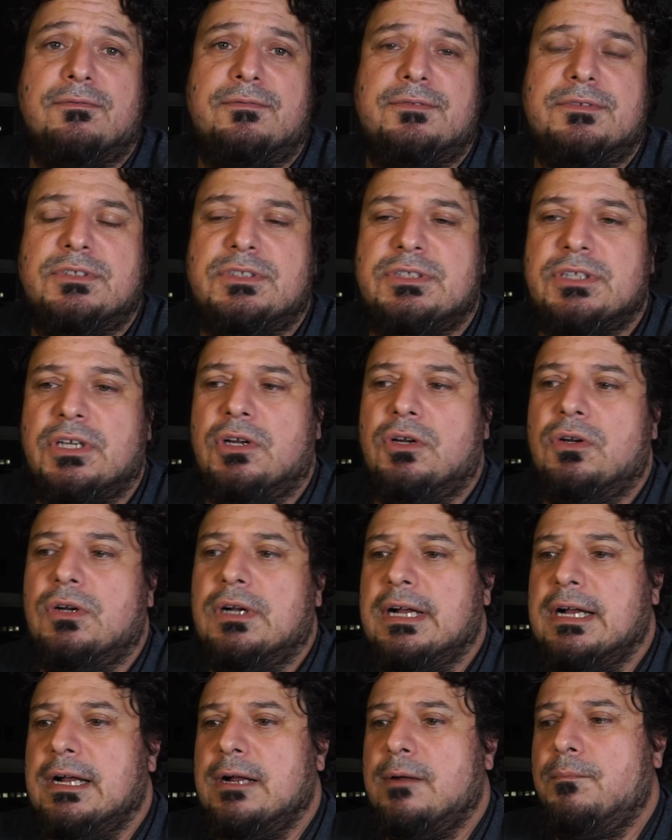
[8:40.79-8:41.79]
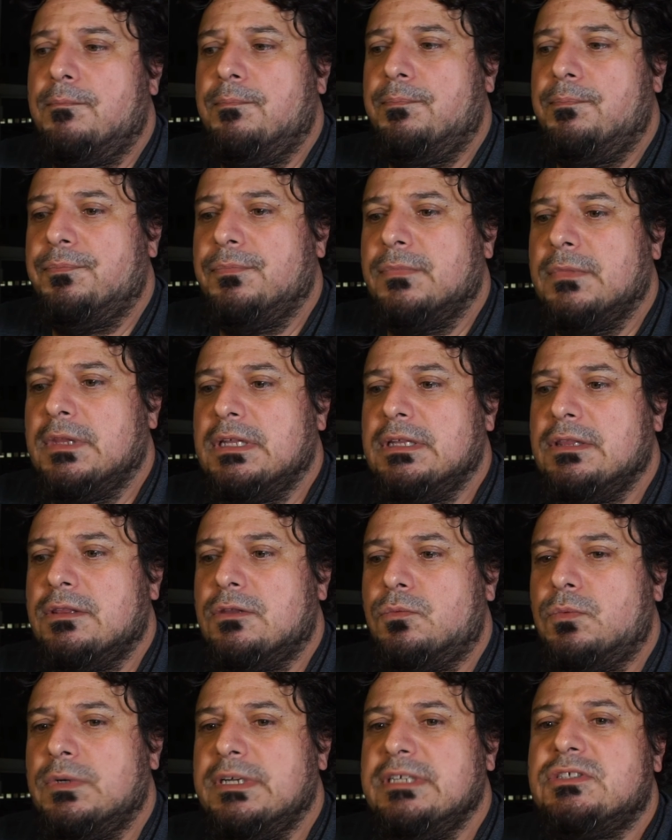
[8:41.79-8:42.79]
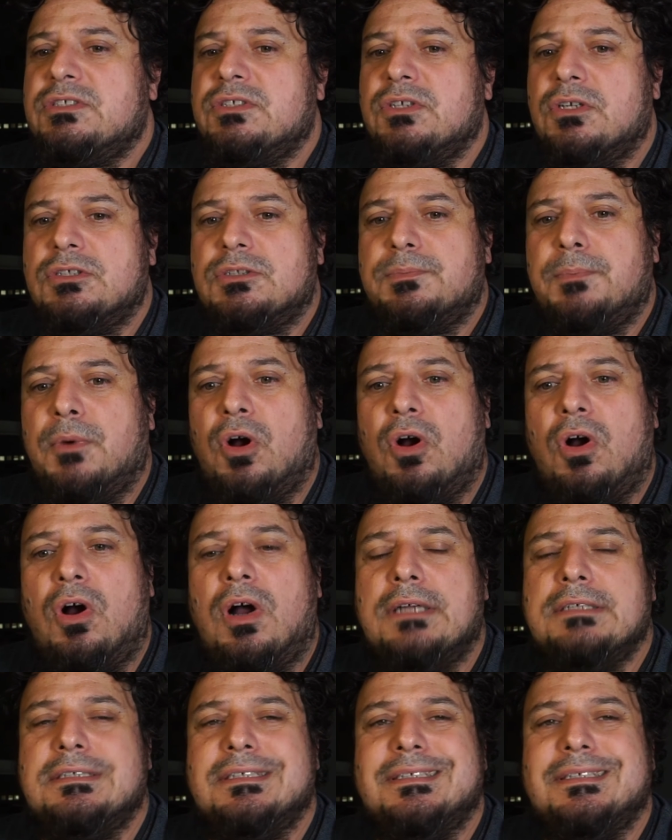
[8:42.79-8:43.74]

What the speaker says: So the research behind it